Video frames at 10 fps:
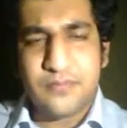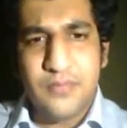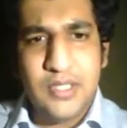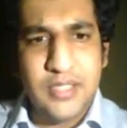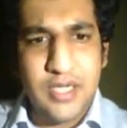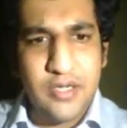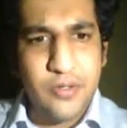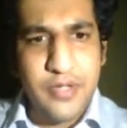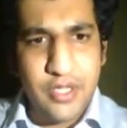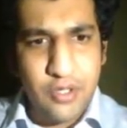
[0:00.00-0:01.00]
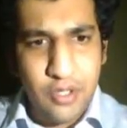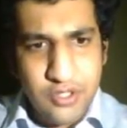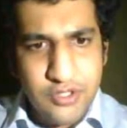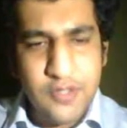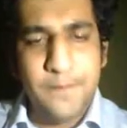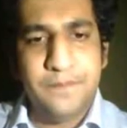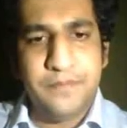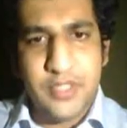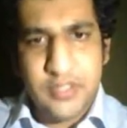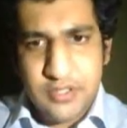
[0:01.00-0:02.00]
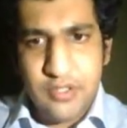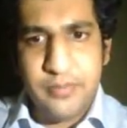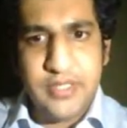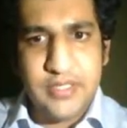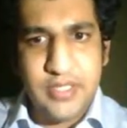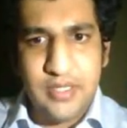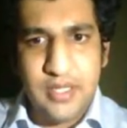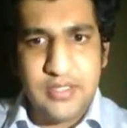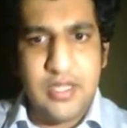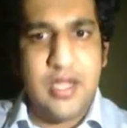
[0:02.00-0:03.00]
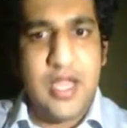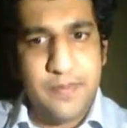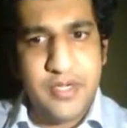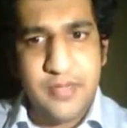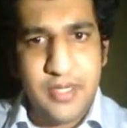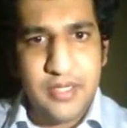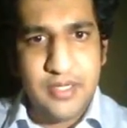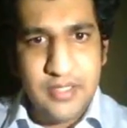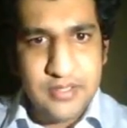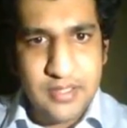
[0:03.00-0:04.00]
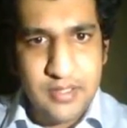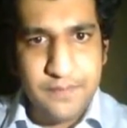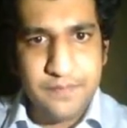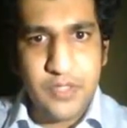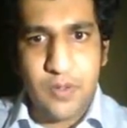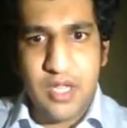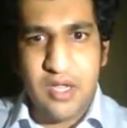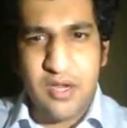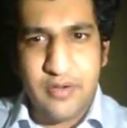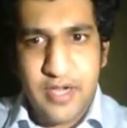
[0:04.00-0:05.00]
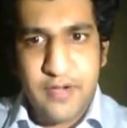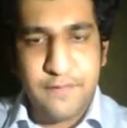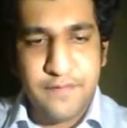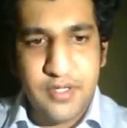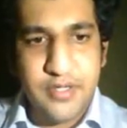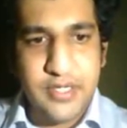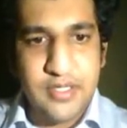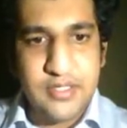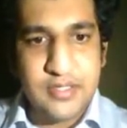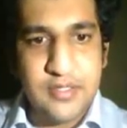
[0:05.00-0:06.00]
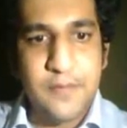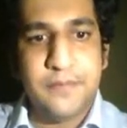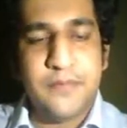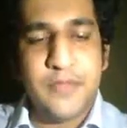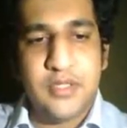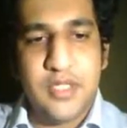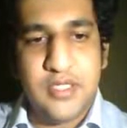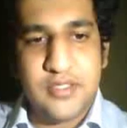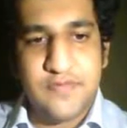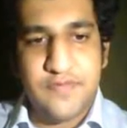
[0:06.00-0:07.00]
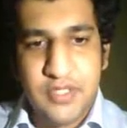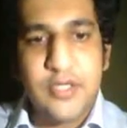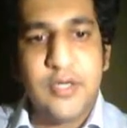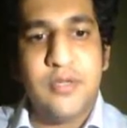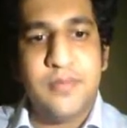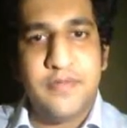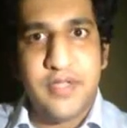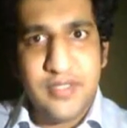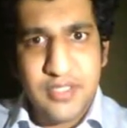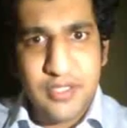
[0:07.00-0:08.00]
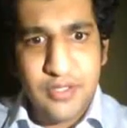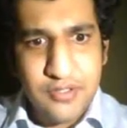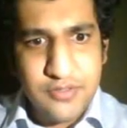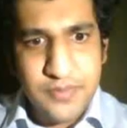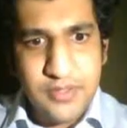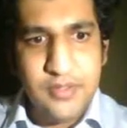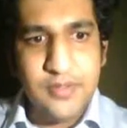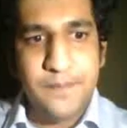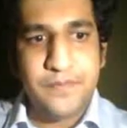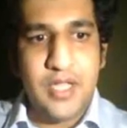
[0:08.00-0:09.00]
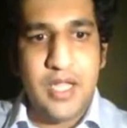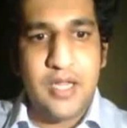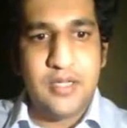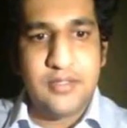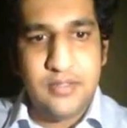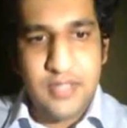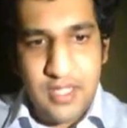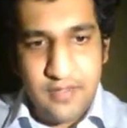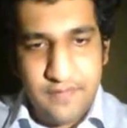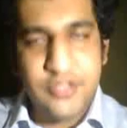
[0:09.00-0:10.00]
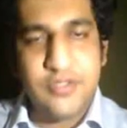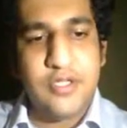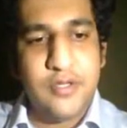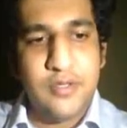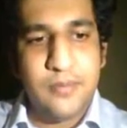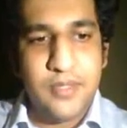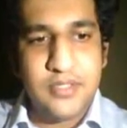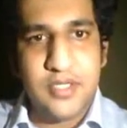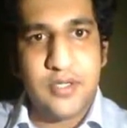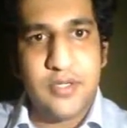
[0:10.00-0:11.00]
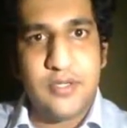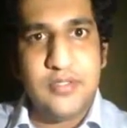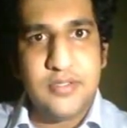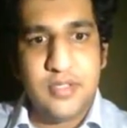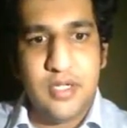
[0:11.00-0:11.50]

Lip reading: that are going to engorge. This is going to be seen as a hyperemic disc, okay, a red fiery disc. There's further going to be venous engorgement, and they are eventually going to burst and cause